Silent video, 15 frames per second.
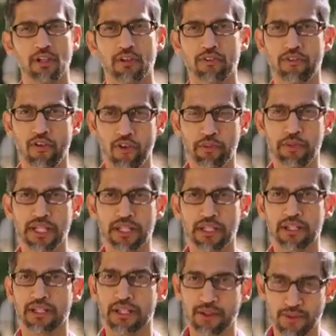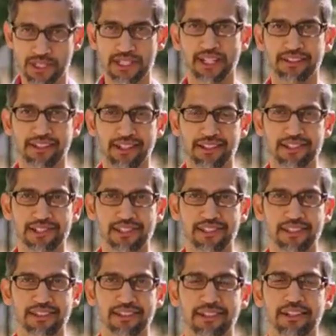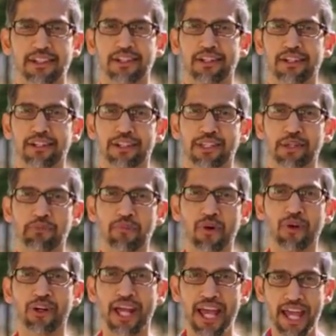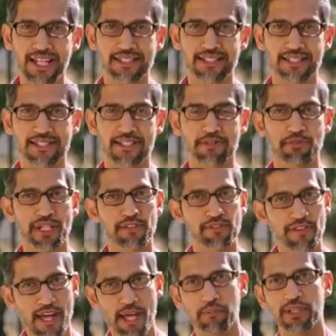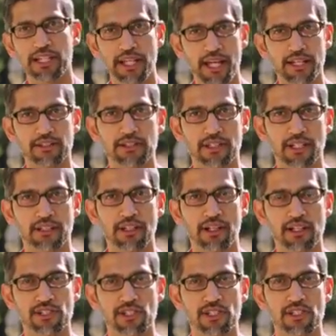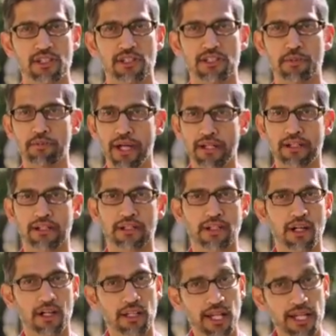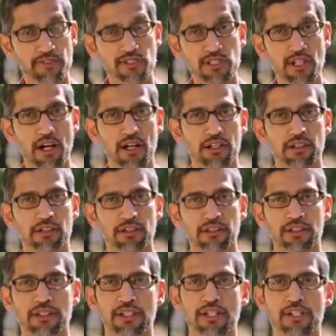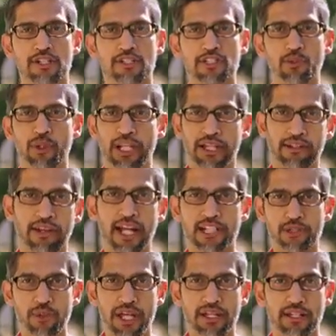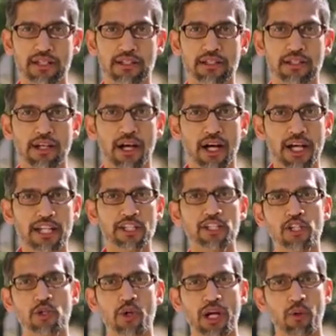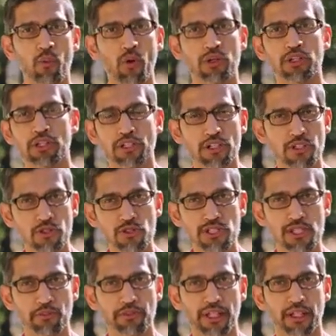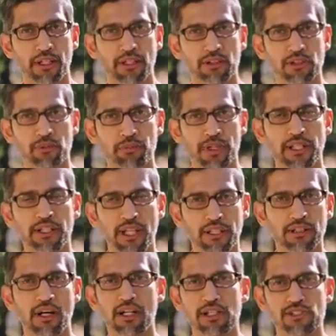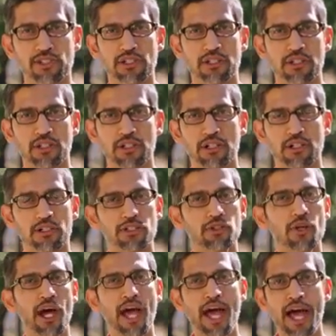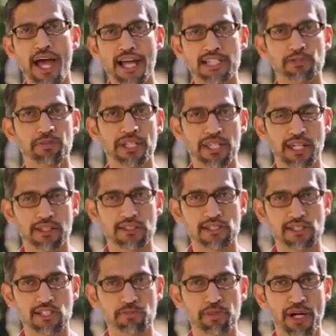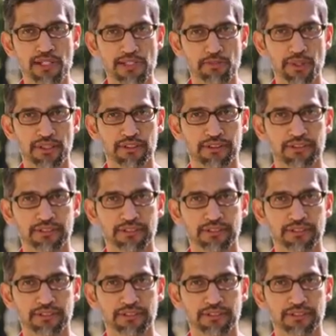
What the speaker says: For me, it was technology. The more access my family had to technology, the better our lives got. So when I graduated, I knew I wanted to do something to bring technology to as many others as possible.